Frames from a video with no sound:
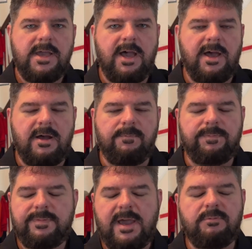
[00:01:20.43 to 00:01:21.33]

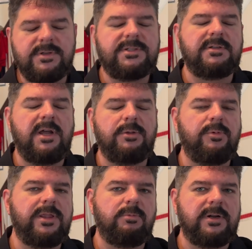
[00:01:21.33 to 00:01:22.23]
That was another
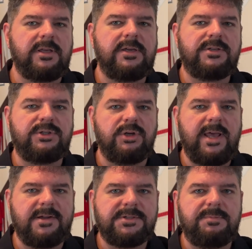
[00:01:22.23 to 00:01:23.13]
one that really stood
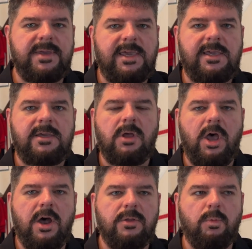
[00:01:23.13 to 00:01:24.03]
out to me.
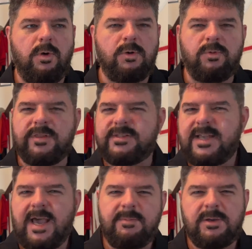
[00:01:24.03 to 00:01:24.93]
The one where the
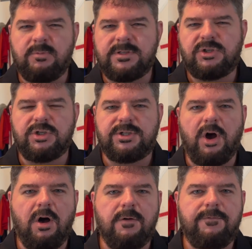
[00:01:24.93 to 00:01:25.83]
timing was just
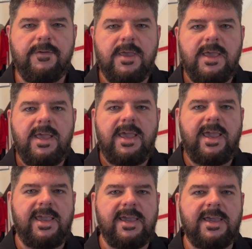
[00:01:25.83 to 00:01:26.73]
off.
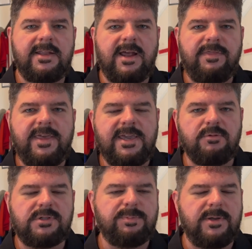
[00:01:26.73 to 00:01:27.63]
And I think it
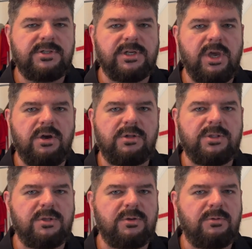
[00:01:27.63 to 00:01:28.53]
was supposed to go
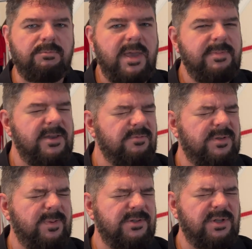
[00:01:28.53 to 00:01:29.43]
to, maybe it was
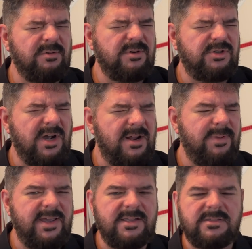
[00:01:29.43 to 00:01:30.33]
supposed to go to John
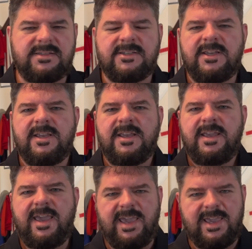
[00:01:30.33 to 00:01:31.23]
Bates.
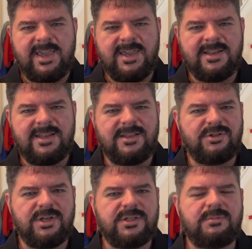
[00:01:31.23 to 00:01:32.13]
And it
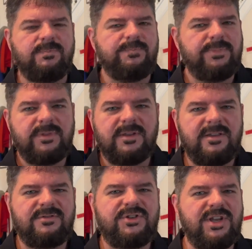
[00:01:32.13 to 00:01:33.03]
just
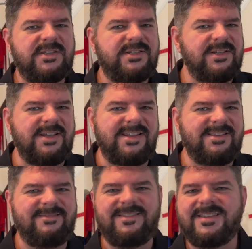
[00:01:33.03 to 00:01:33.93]

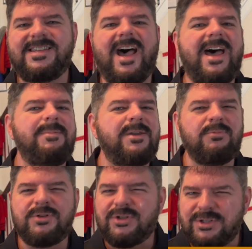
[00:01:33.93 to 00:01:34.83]
the timing
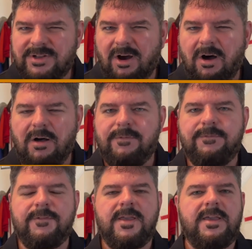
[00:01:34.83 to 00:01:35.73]
was just off.